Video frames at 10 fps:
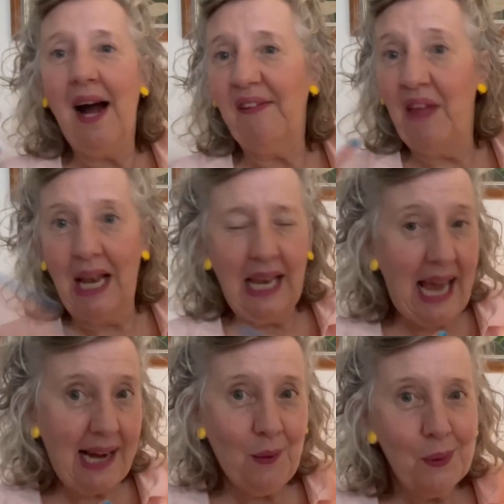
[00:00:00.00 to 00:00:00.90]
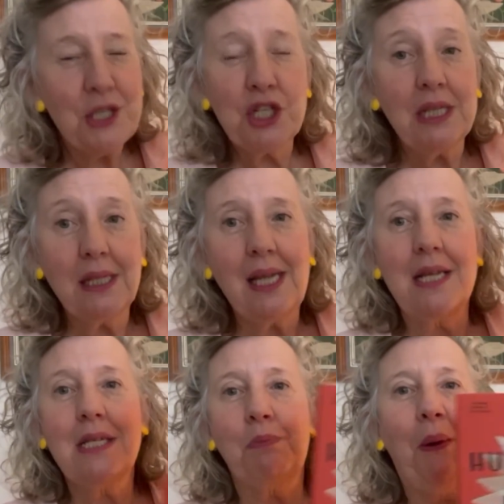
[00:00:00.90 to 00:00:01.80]
the language that they
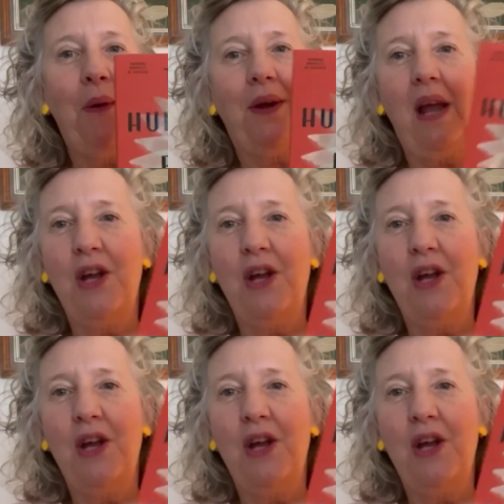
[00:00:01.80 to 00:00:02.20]
spoke.